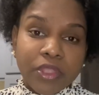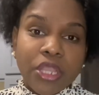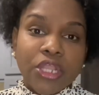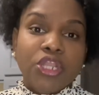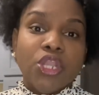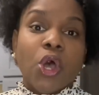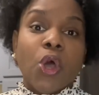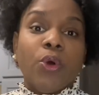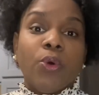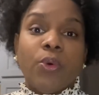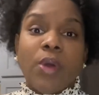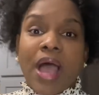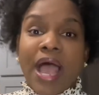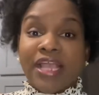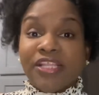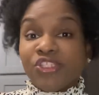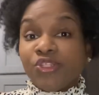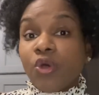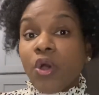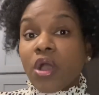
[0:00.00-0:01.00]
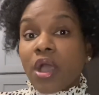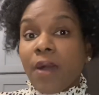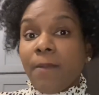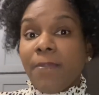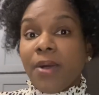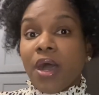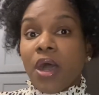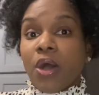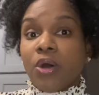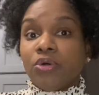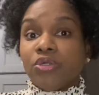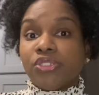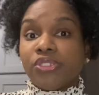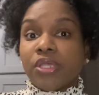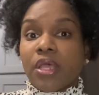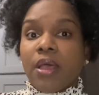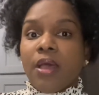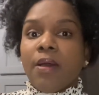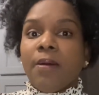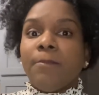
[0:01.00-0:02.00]
Now, I talk
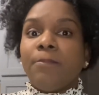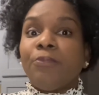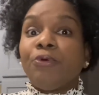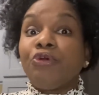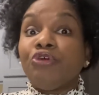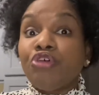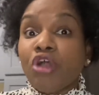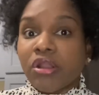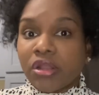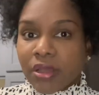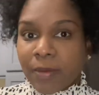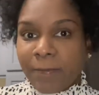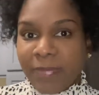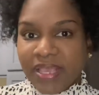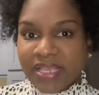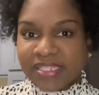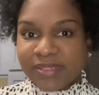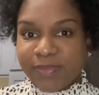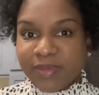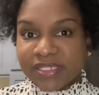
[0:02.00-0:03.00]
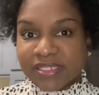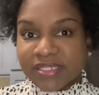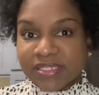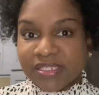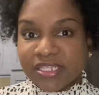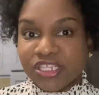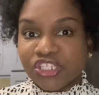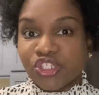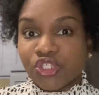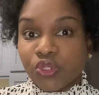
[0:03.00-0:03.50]
about product-based businesses,